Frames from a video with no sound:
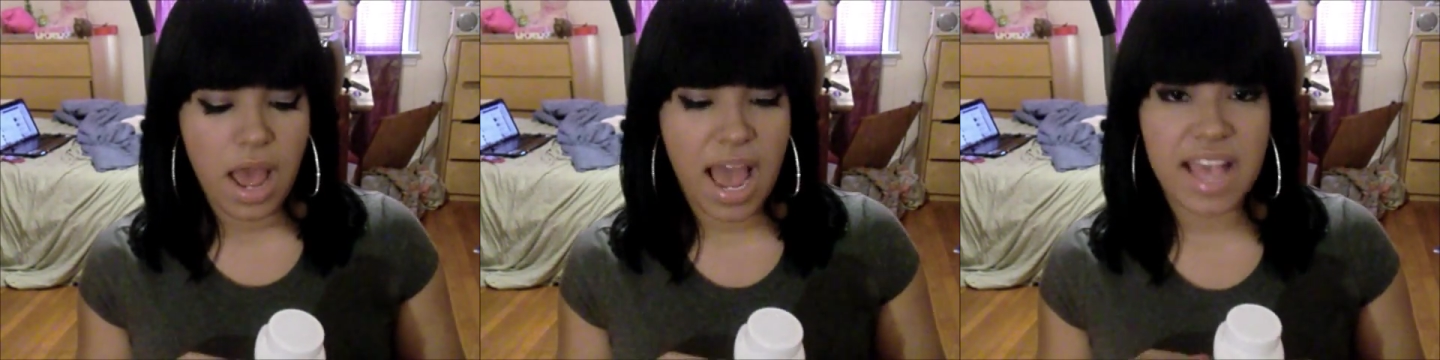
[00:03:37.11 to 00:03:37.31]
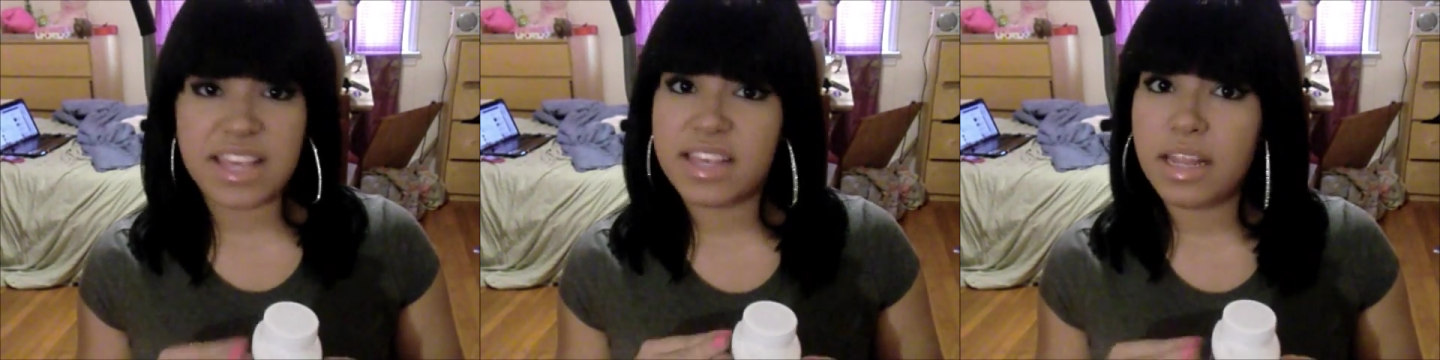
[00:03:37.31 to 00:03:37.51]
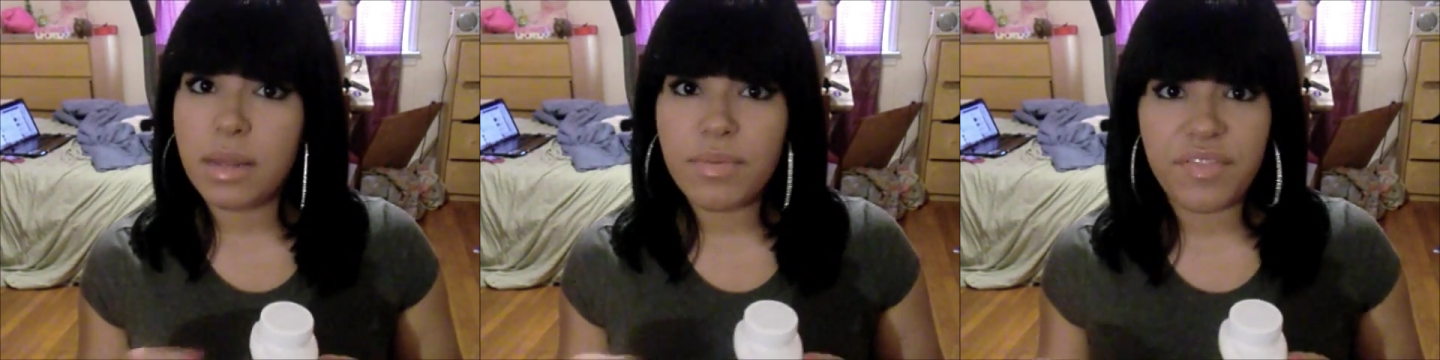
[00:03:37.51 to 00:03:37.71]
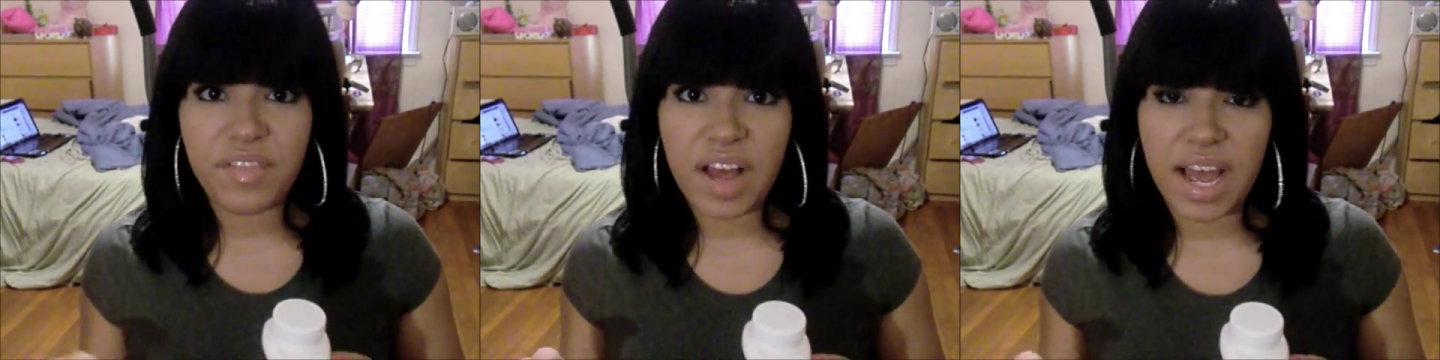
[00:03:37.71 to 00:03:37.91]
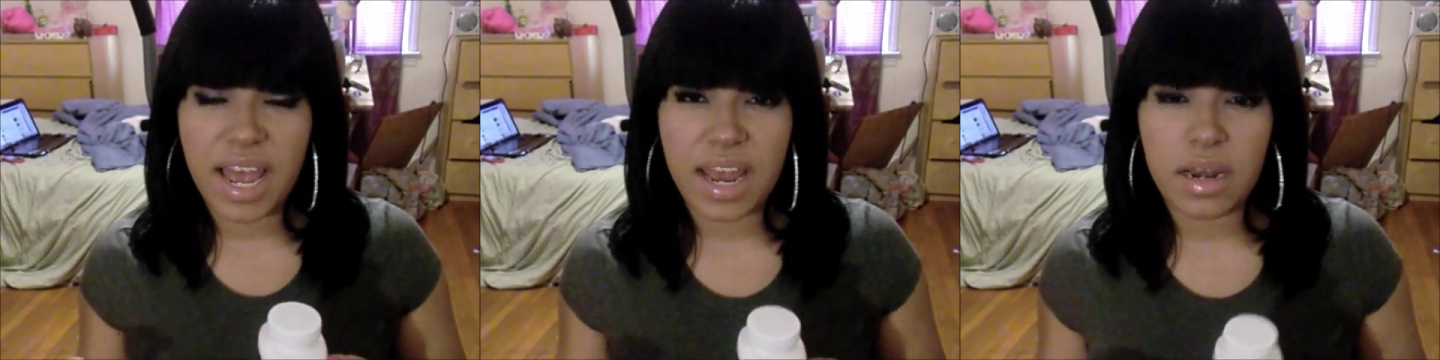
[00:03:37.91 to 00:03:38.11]
I sleep
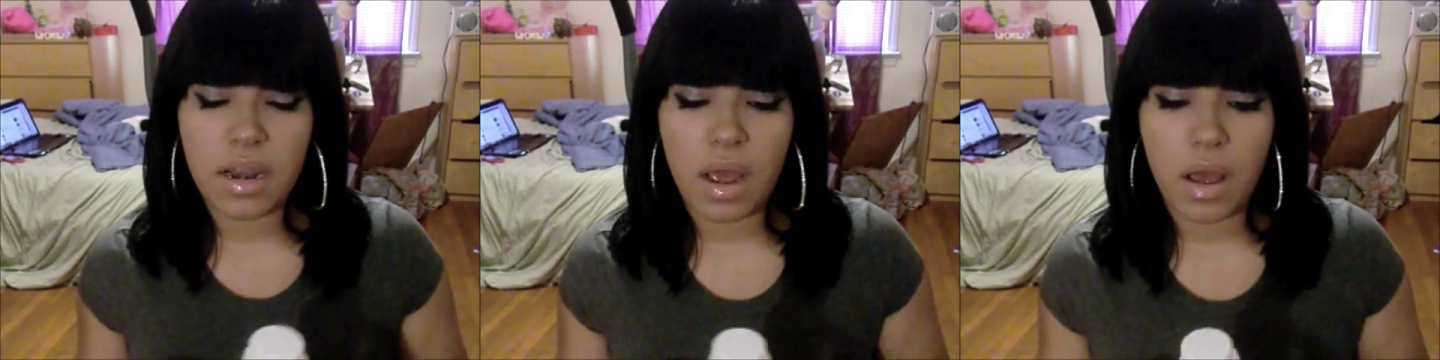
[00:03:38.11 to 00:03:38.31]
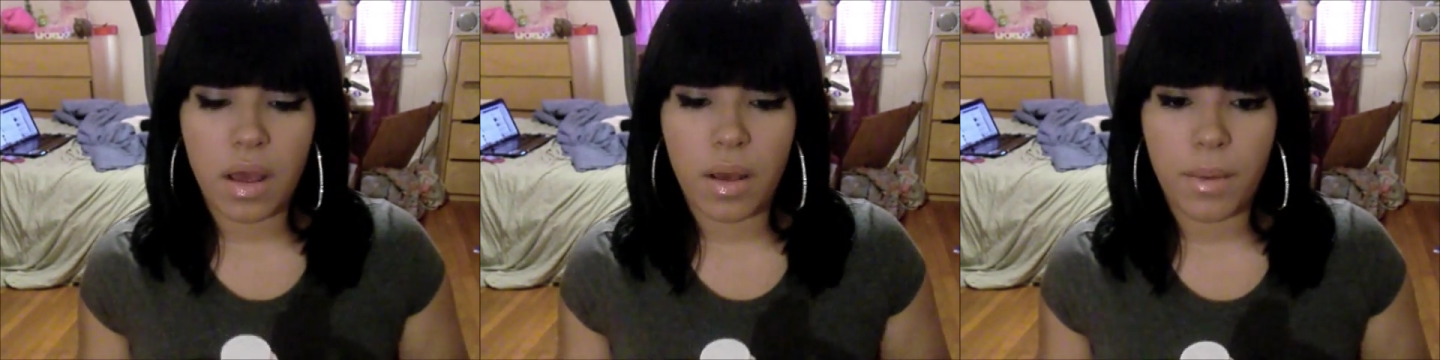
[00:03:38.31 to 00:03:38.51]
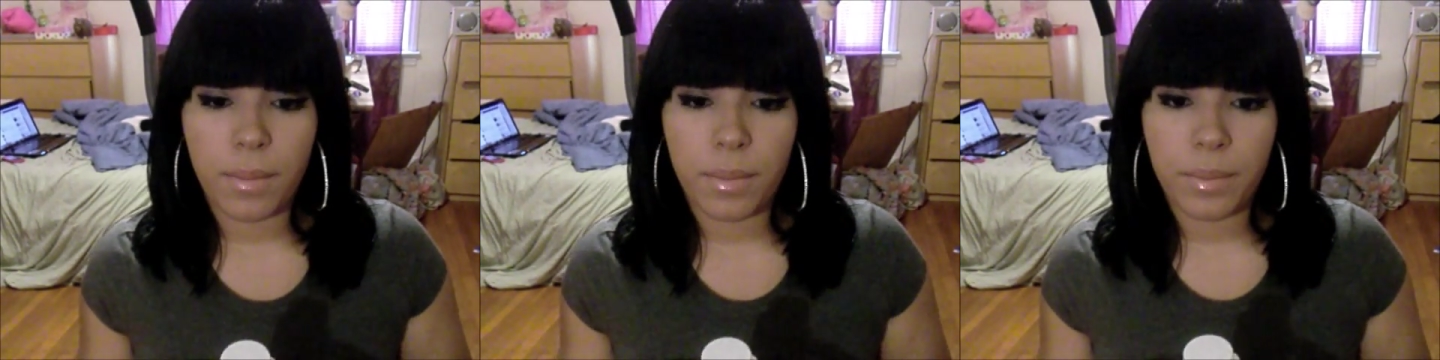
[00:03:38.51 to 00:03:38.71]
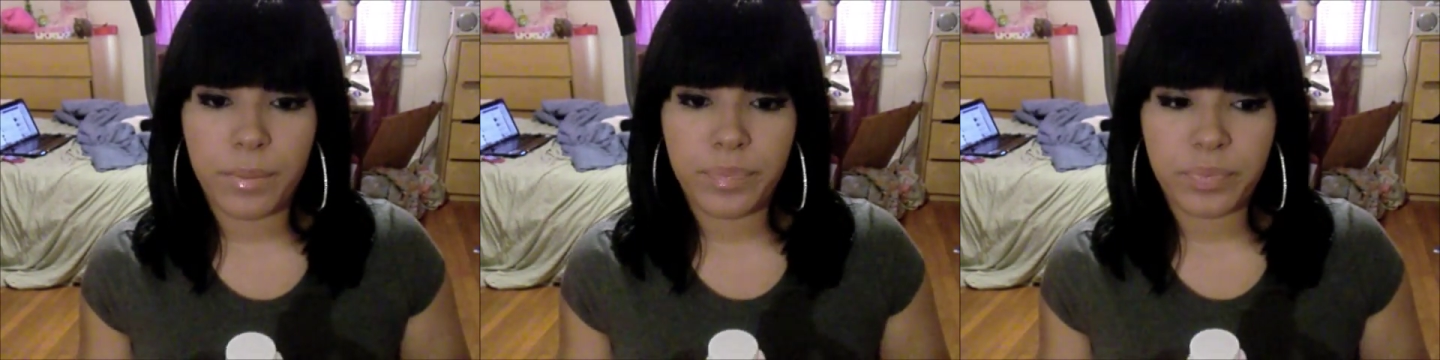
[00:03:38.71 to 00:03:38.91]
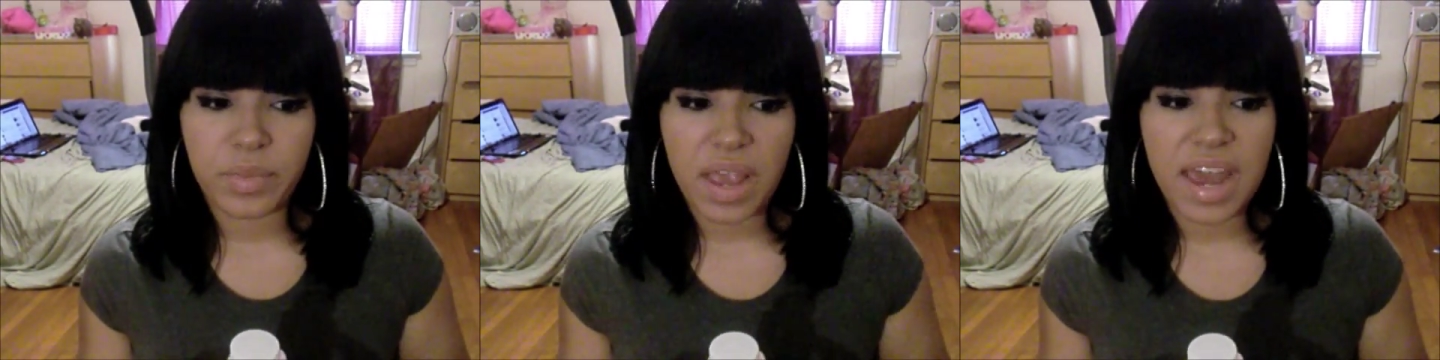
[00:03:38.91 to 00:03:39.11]
fine um,
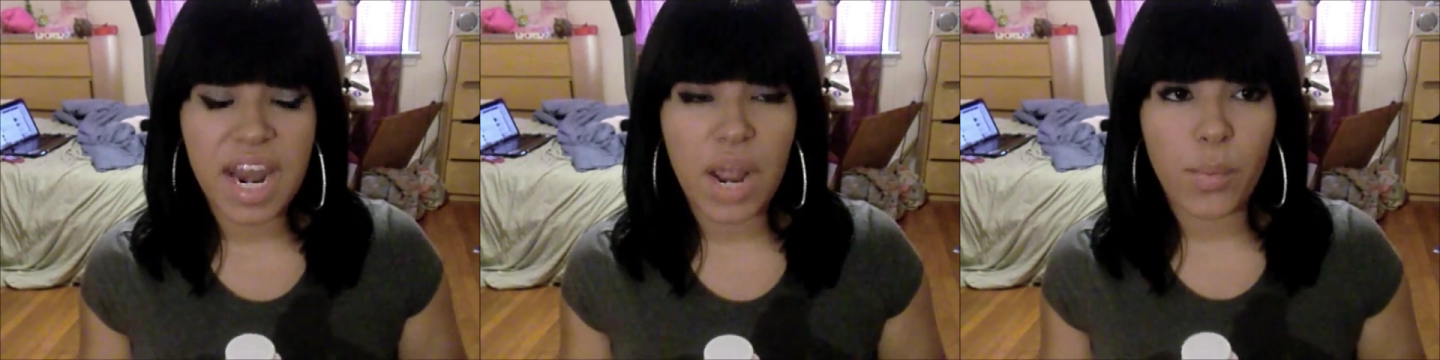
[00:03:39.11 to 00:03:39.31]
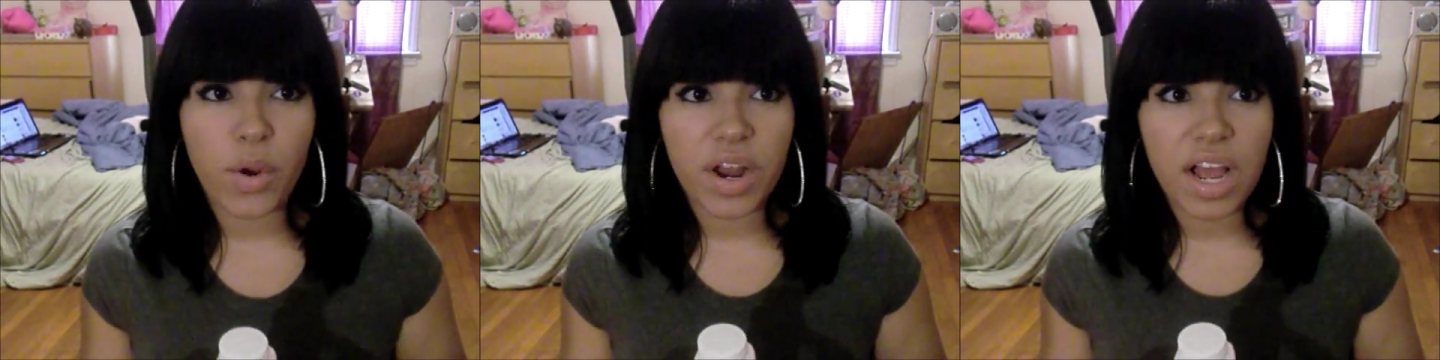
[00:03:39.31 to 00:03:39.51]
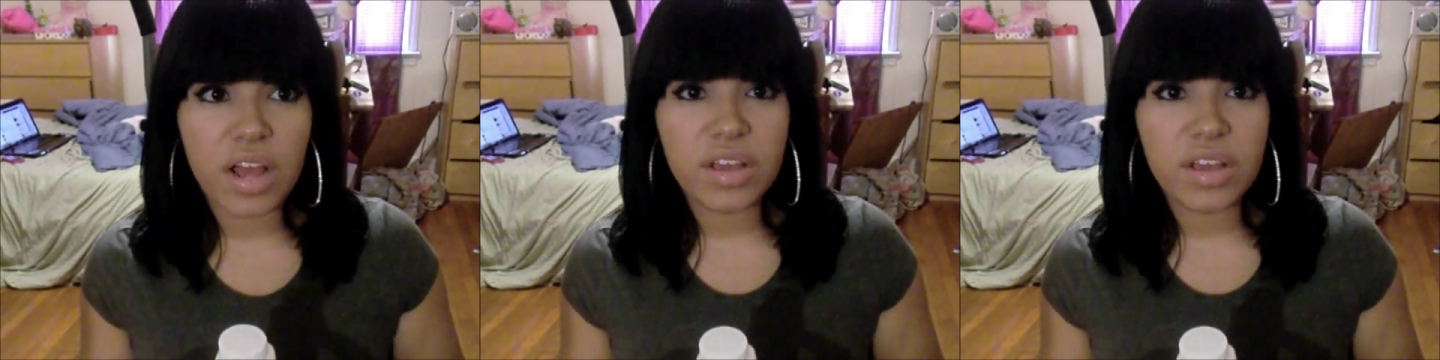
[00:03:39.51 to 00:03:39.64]
and I work